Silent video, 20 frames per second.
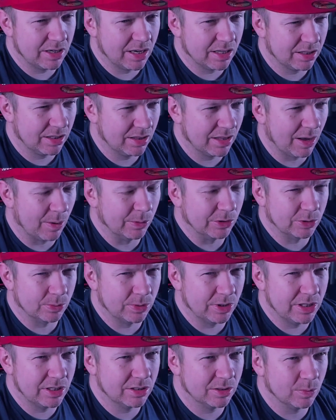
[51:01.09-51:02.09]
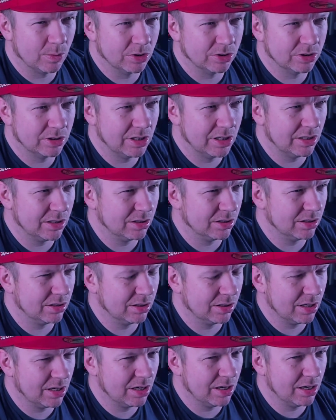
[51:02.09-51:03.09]
I think that was the reason, wasn't it?
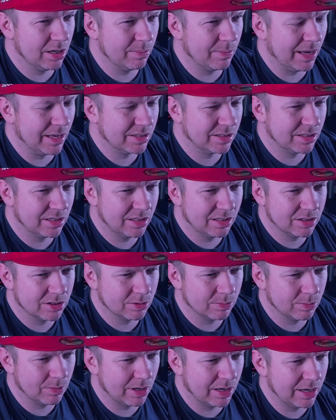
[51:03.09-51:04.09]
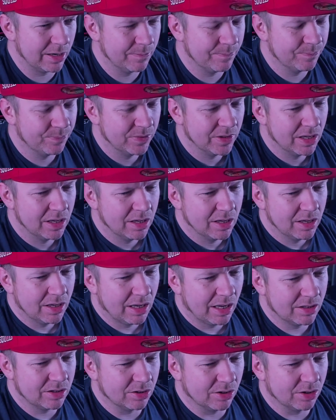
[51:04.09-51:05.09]
I seen somewhere.
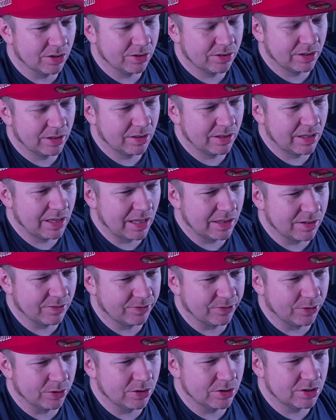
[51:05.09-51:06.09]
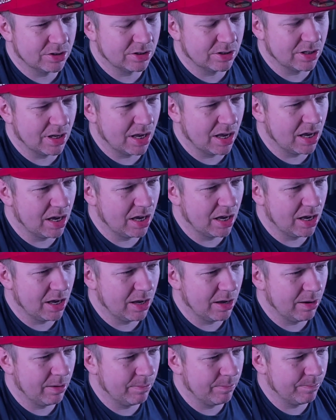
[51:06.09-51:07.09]
I don't think they had the funds
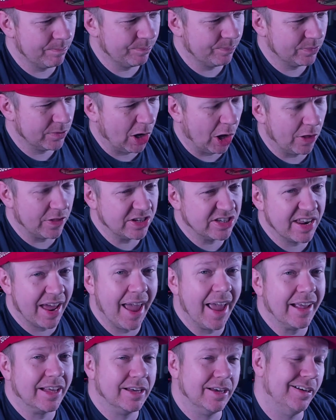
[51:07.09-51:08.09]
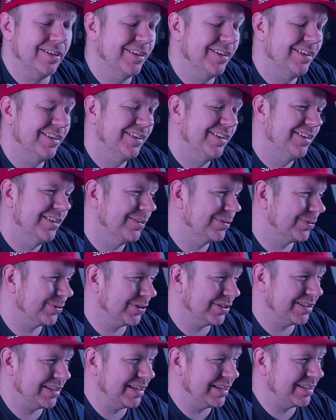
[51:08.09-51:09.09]
or the tech for
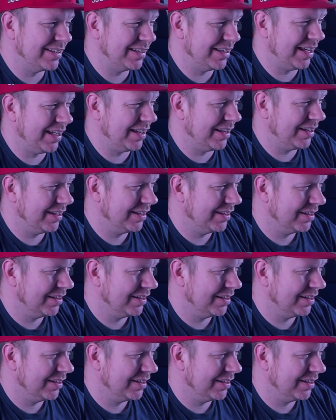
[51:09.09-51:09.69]
CTE.